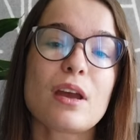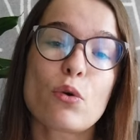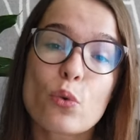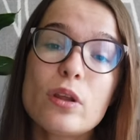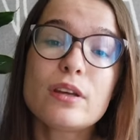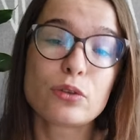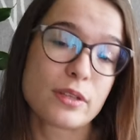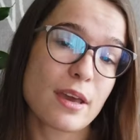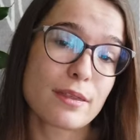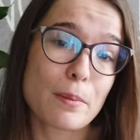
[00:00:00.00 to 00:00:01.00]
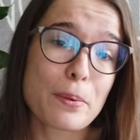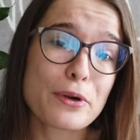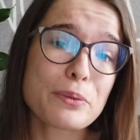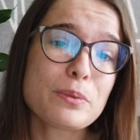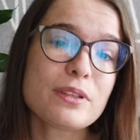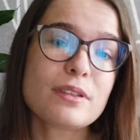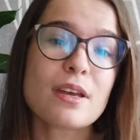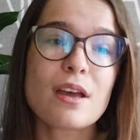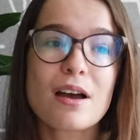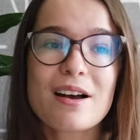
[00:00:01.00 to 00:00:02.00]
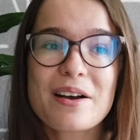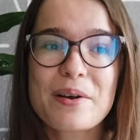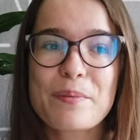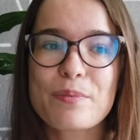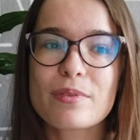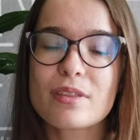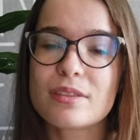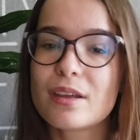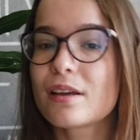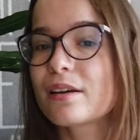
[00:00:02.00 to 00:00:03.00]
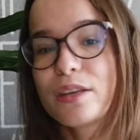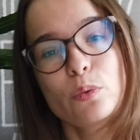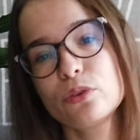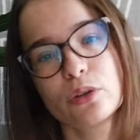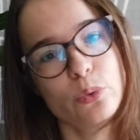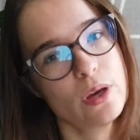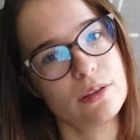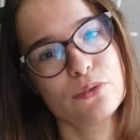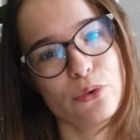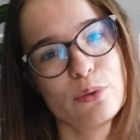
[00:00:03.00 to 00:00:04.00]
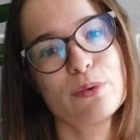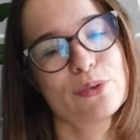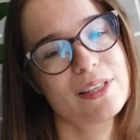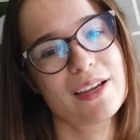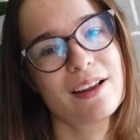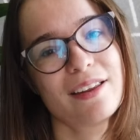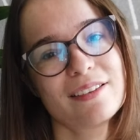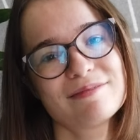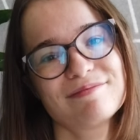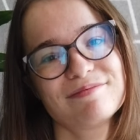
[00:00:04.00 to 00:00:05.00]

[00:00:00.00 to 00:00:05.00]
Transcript: or willing to take the apartment, he will not wait for you, most likely.